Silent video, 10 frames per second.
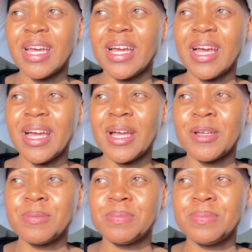
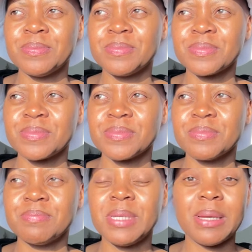
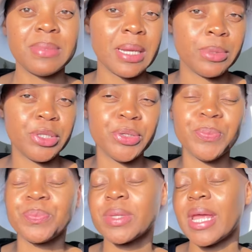BMW.
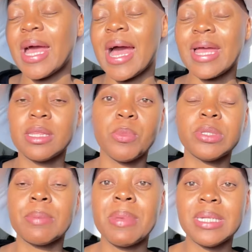I had the
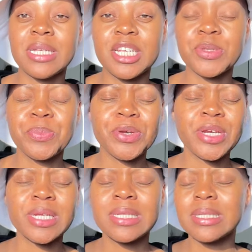most amazing
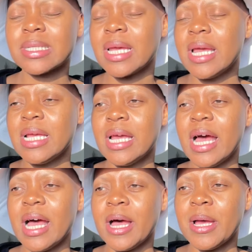experience.
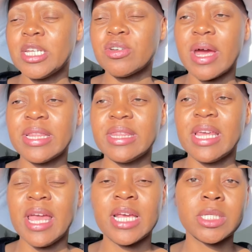Tried
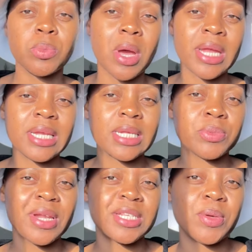the X1 as
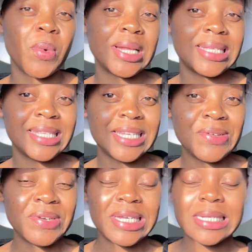well as the 1
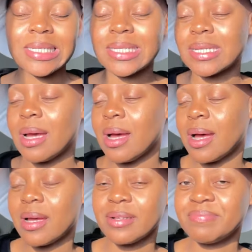Series.
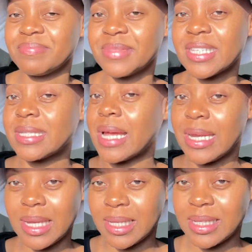
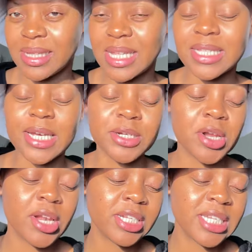Stunning. The
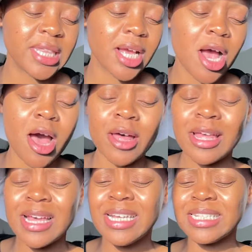technology in the car,
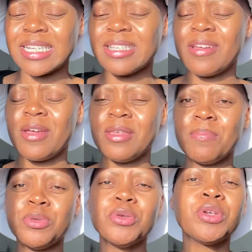just the
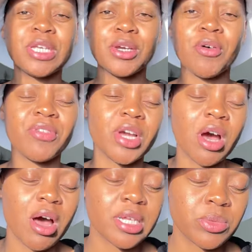beauty of the
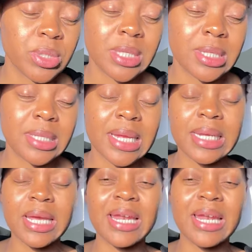cars was just stunning.